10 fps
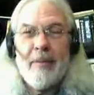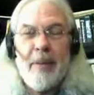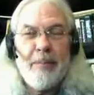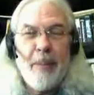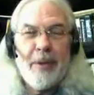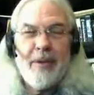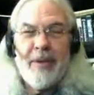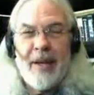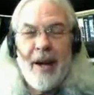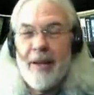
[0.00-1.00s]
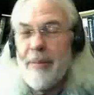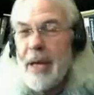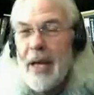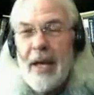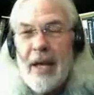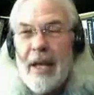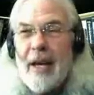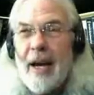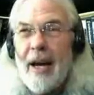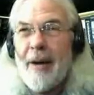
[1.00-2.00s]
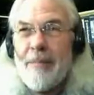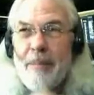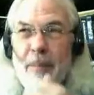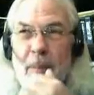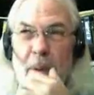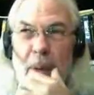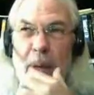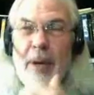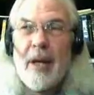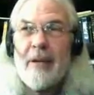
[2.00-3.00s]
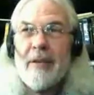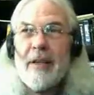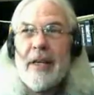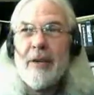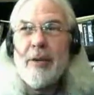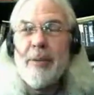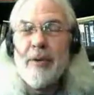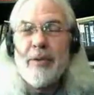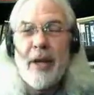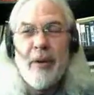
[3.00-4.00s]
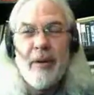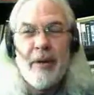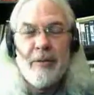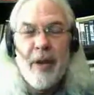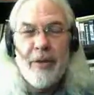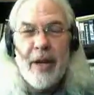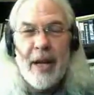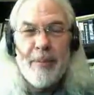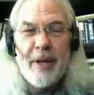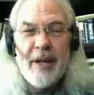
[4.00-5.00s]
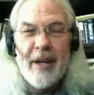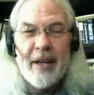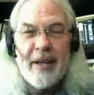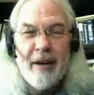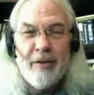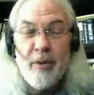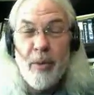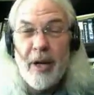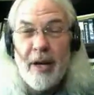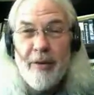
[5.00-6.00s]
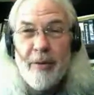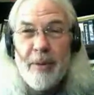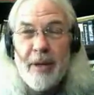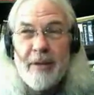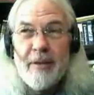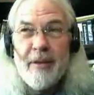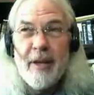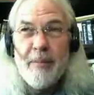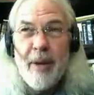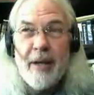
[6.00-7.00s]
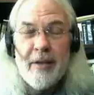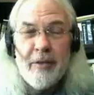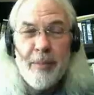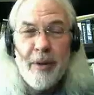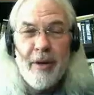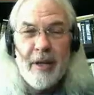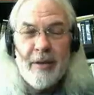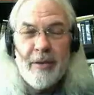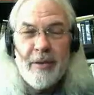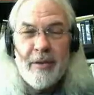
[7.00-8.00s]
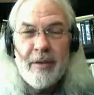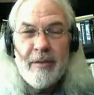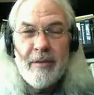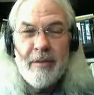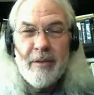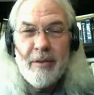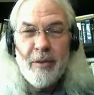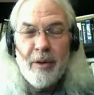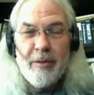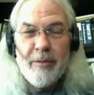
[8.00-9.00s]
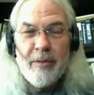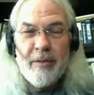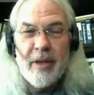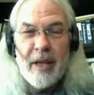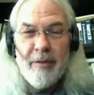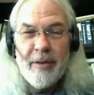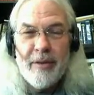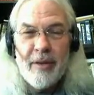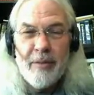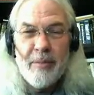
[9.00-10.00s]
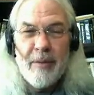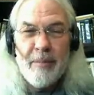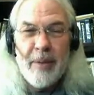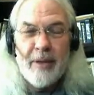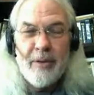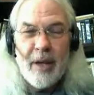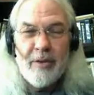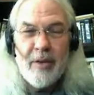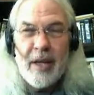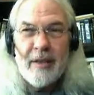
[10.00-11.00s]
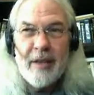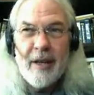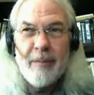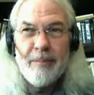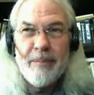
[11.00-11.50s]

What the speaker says: the meat puppets as they call them. But some people say, well, there's nothing happening, and they can argue whatever. But my experience sort of levels has been such that